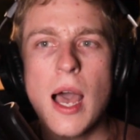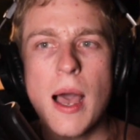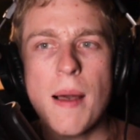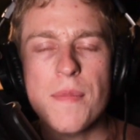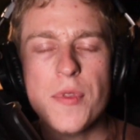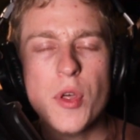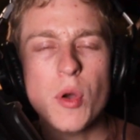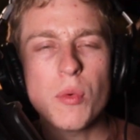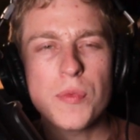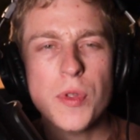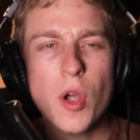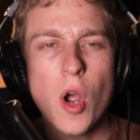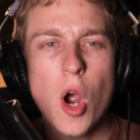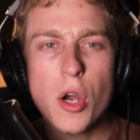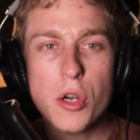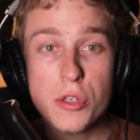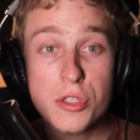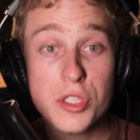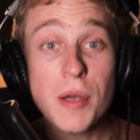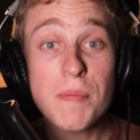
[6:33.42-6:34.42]
Though there
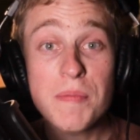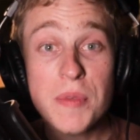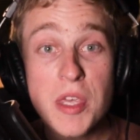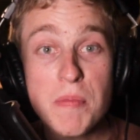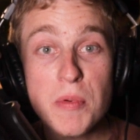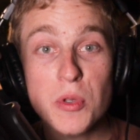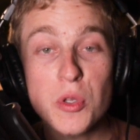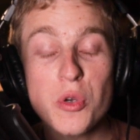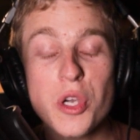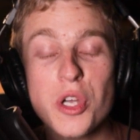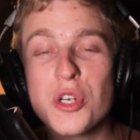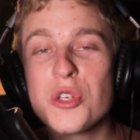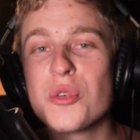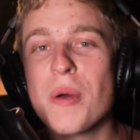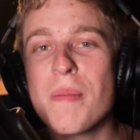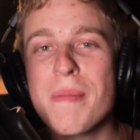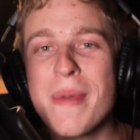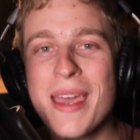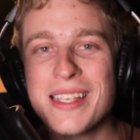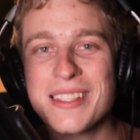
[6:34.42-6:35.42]
are some people who can do
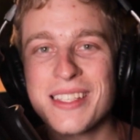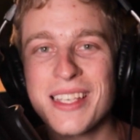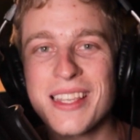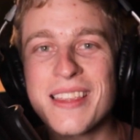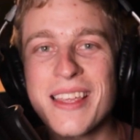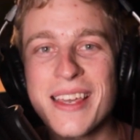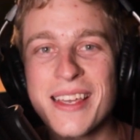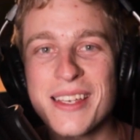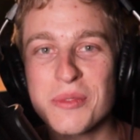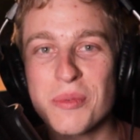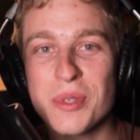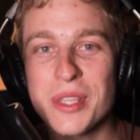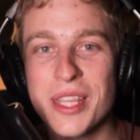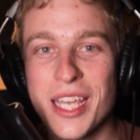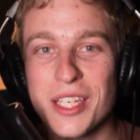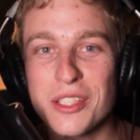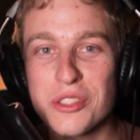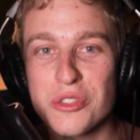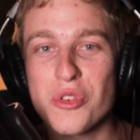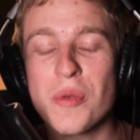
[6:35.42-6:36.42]
amazing things with the
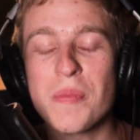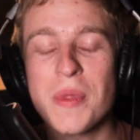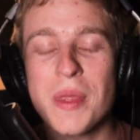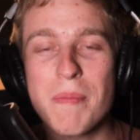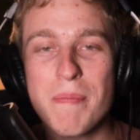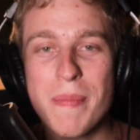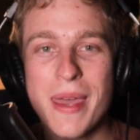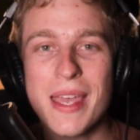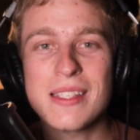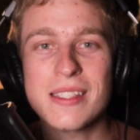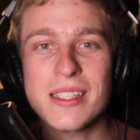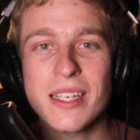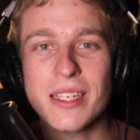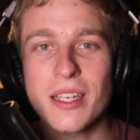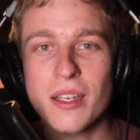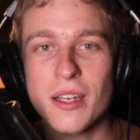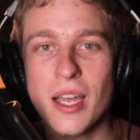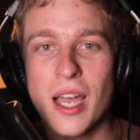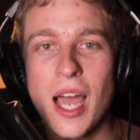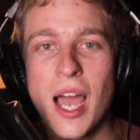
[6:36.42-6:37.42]
extremely
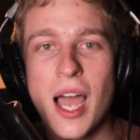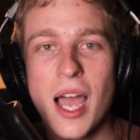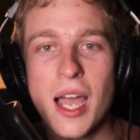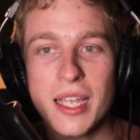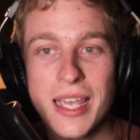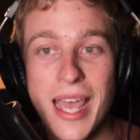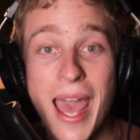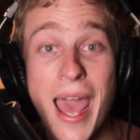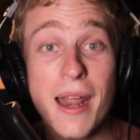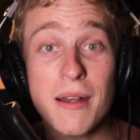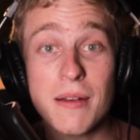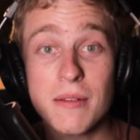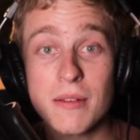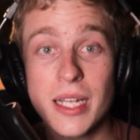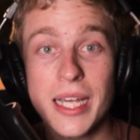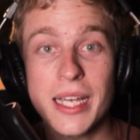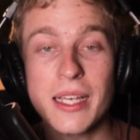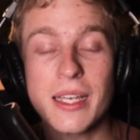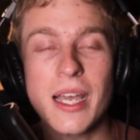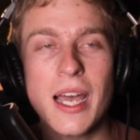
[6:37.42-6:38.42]
basic CAD,
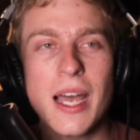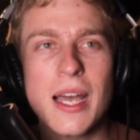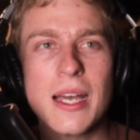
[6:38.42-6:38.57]
like